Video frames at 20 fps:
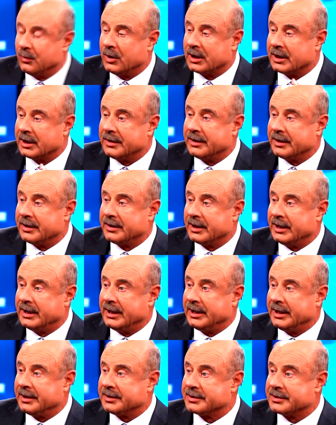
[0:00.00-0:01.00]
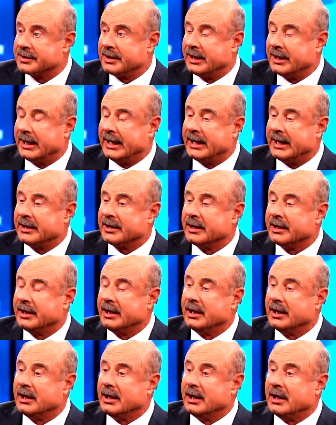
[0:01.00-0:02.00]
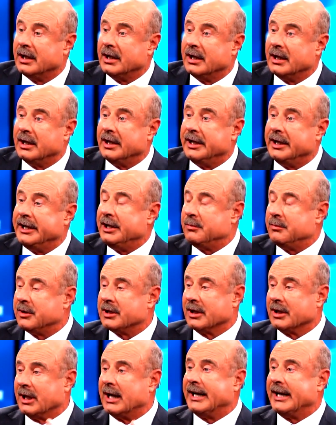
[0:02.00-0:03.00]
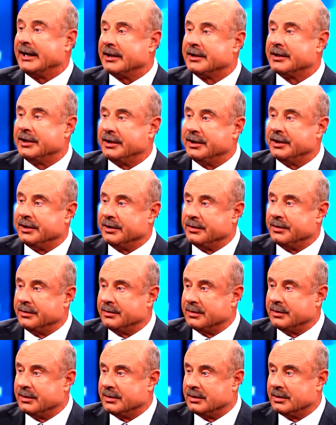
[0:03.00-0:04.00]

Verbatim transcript: One of the things that he would like to do